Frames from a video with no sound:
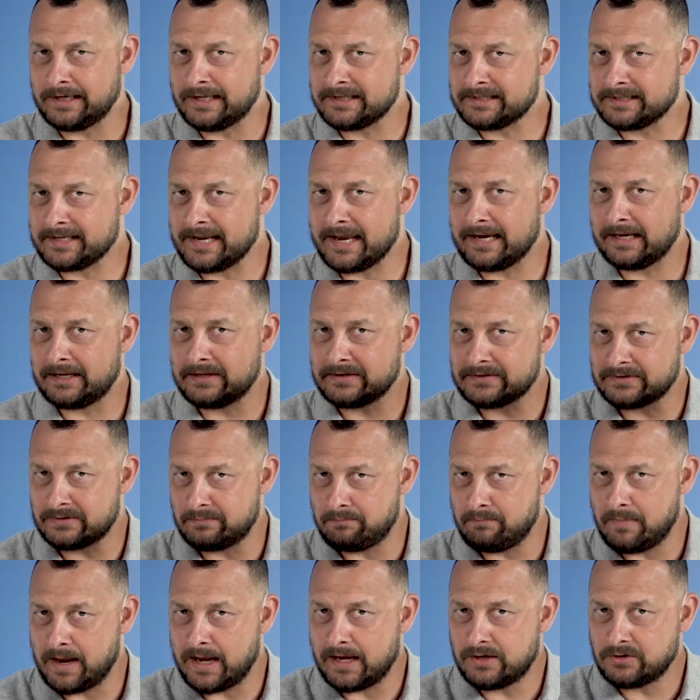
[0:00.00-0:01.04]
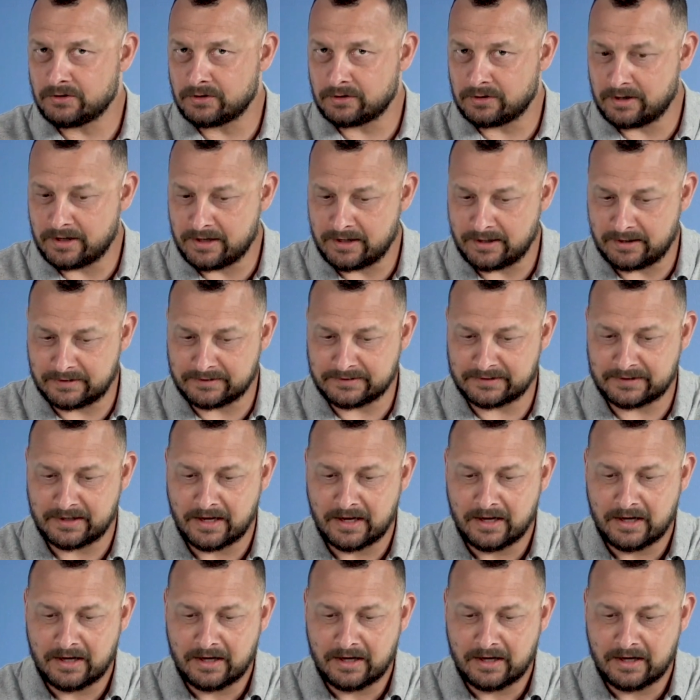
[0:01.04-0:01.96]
it's taken some major hits